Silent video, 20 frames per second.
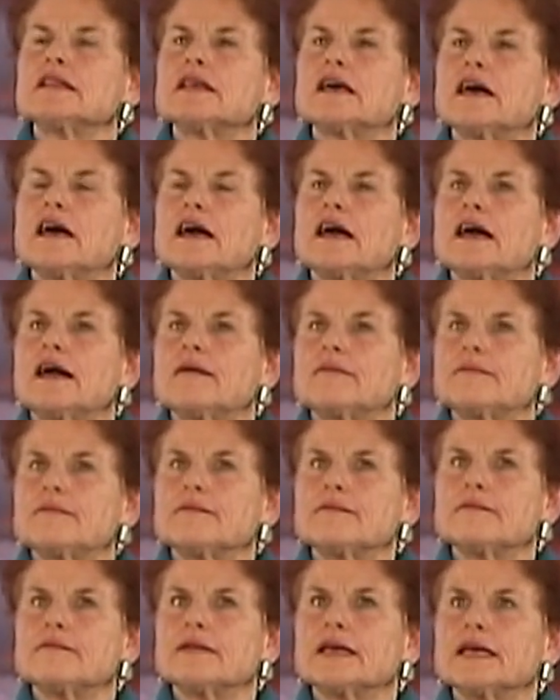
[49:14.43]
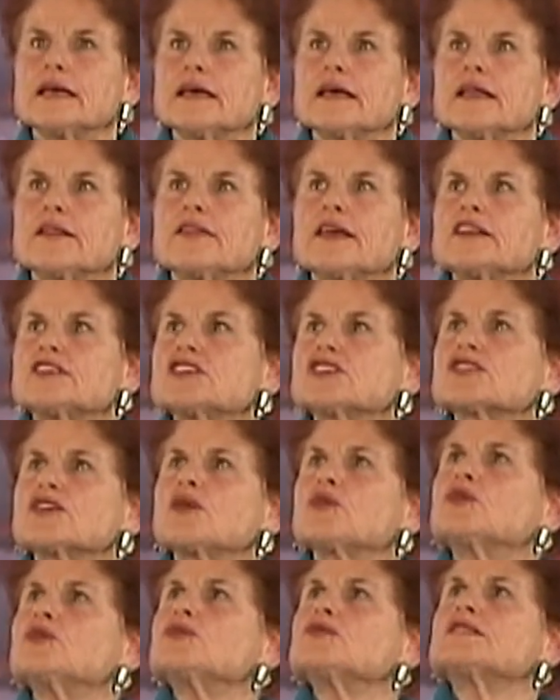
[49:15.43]
Um, they just
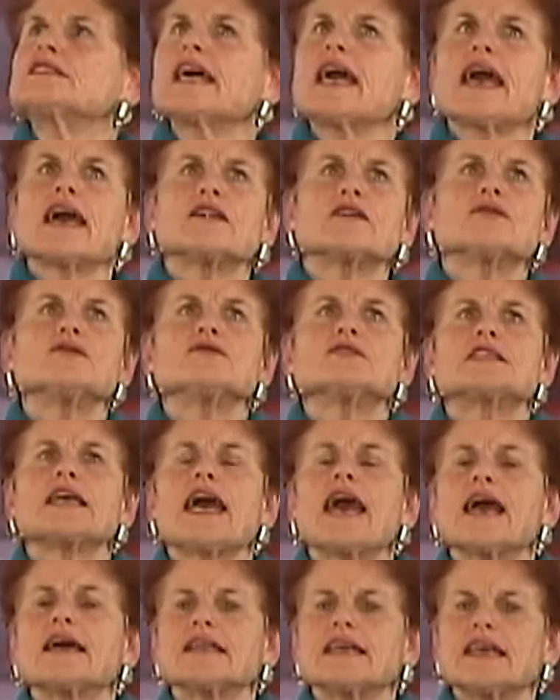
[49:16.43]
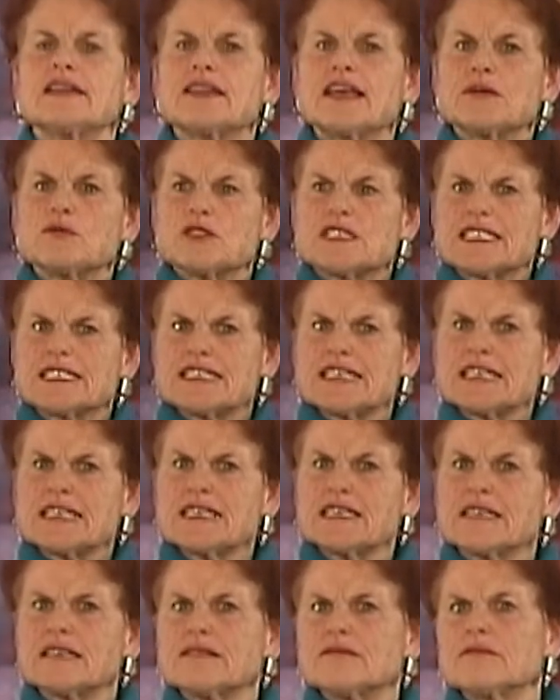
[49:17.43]
go, "Who's that? Who's that?" And they would
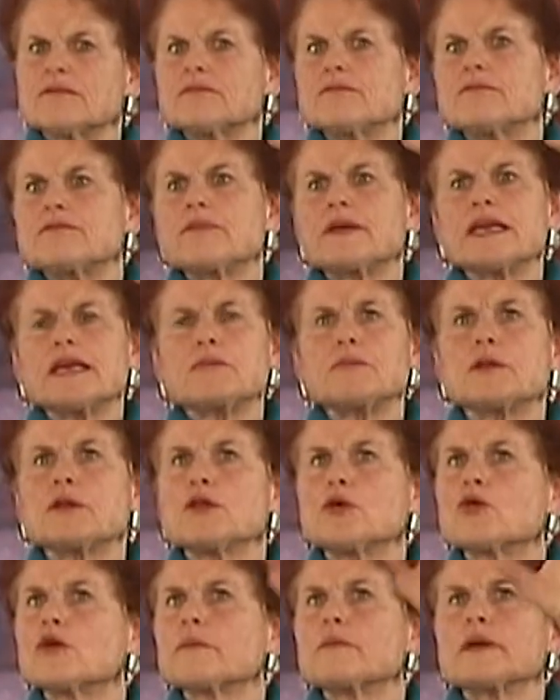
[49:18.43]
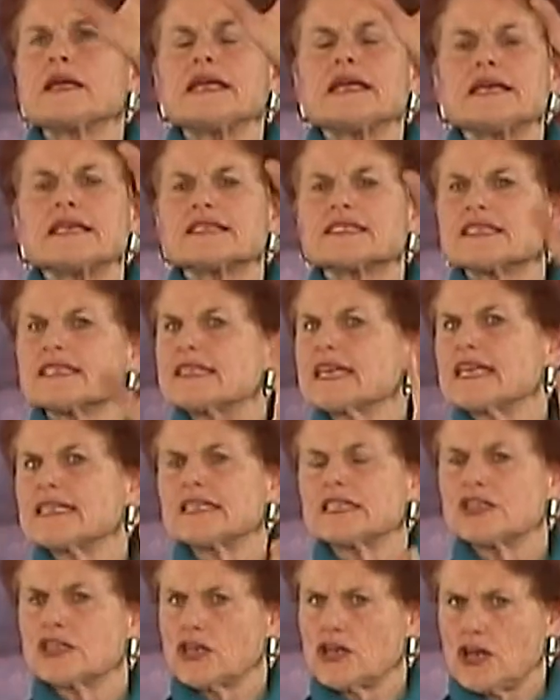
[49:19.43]
see people or beings that they
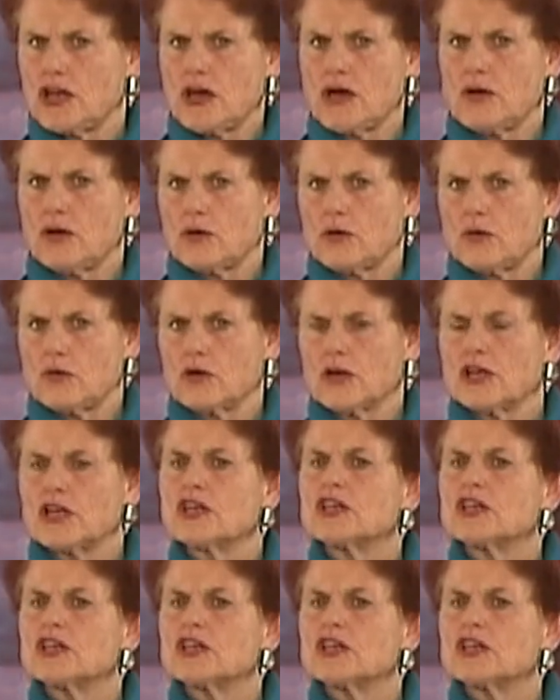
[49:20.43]
didn't know.